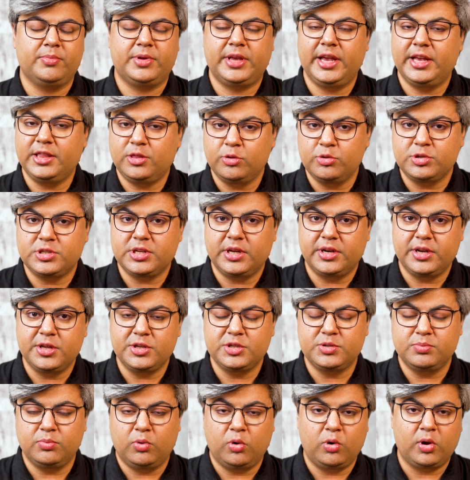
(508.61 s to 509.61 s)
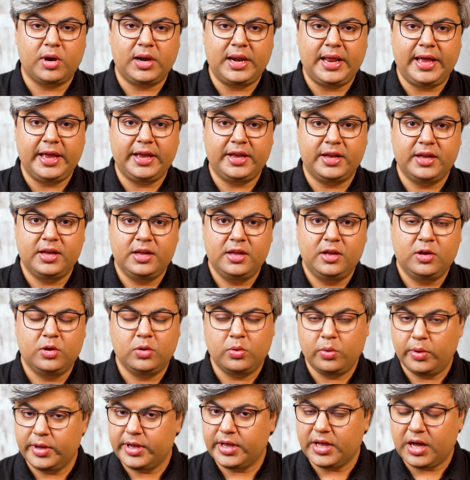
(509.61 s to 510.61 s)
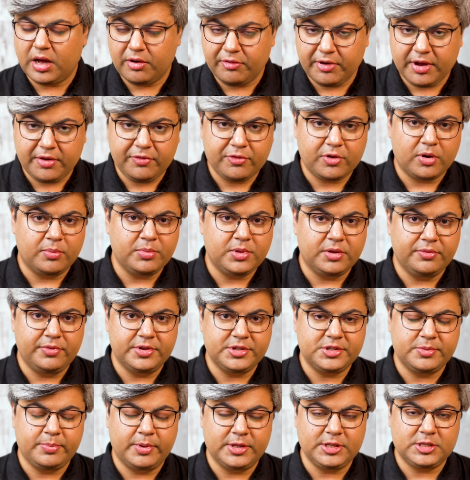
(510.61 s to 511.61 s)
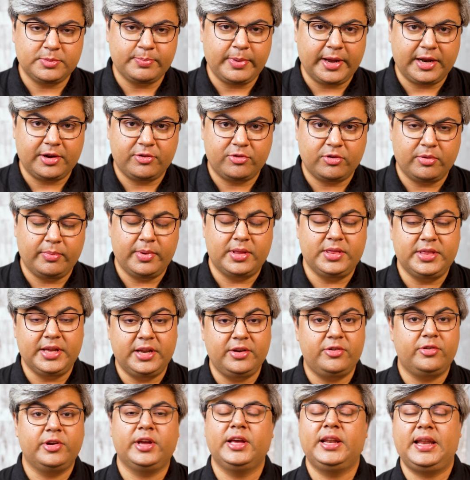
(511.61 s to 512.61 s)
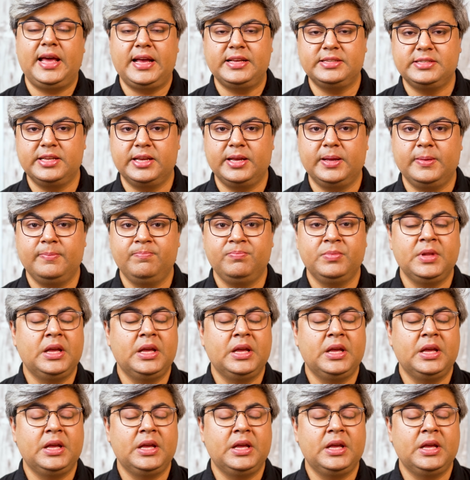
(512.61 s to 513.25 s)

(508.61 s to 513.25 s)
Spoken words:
Ketu Sun is more like going away from the visible spectrum and then realizing